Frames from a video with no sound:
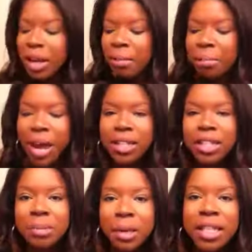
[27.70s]
back
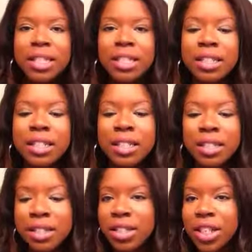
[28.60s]
to the basics. This
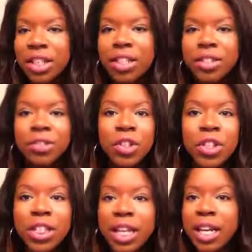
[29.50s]
is the Genesis
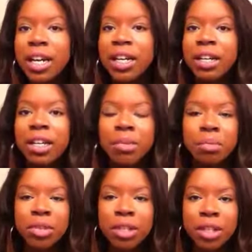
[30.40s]
Virgin hair
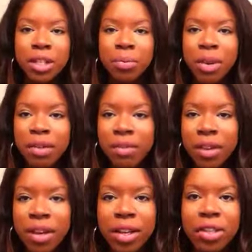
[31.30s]
in Brazilian
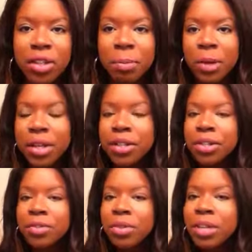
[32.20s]
wavy, 2
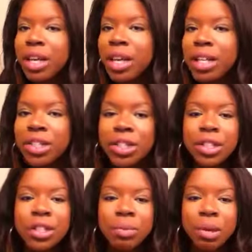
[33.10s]
bundles of 28
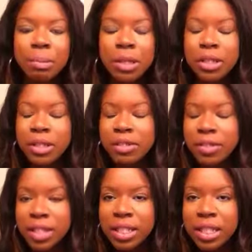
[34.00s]
inches, 1 bundle of
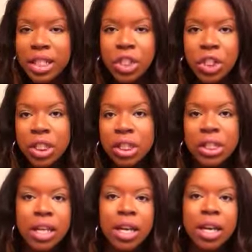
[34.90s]
16
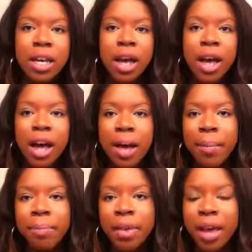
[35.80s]
inches.
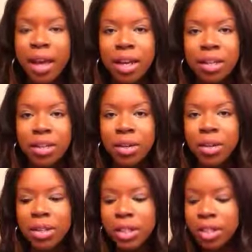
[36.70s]
I
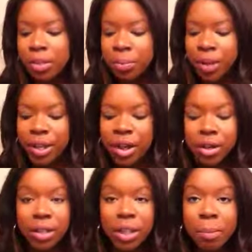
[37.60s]
installed it
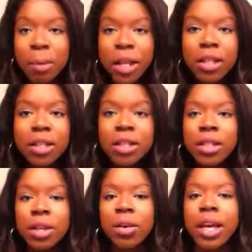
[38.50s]
on clip-ins,
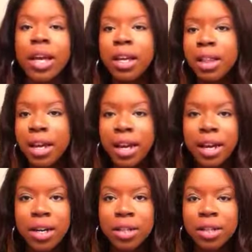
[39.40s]
so I cut the
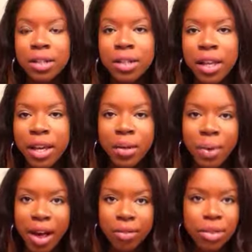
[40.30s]
hair, sealed the hair
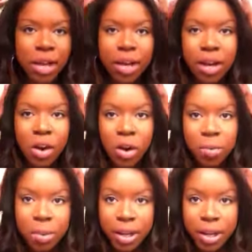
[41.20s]
wefts, and all